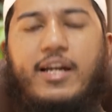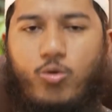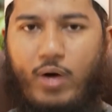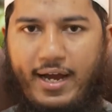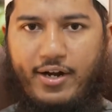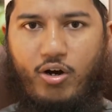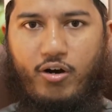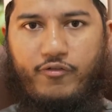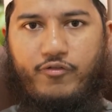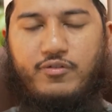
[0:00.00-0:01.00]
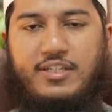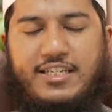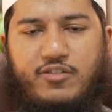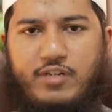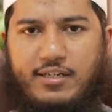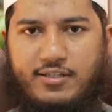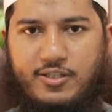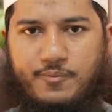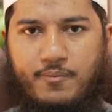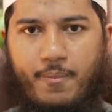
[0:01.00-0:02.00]
required of these
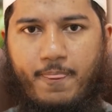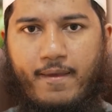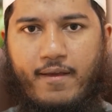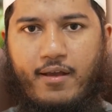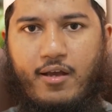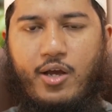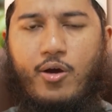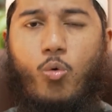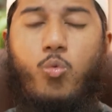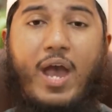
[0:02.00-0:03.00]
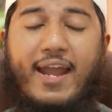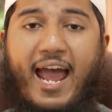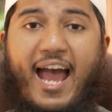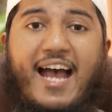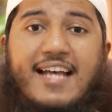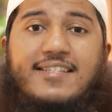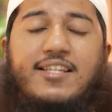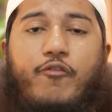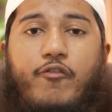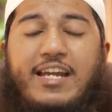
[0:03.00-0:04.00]
fetus. Whereas
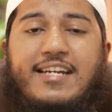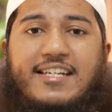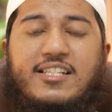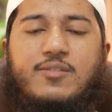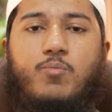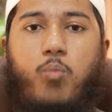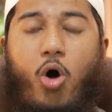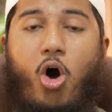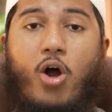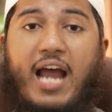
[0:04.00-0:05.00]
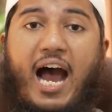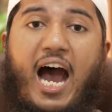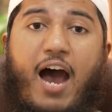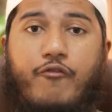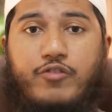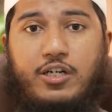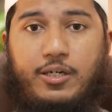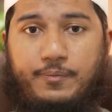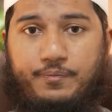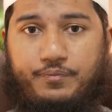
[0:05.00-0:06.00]
the fetus born after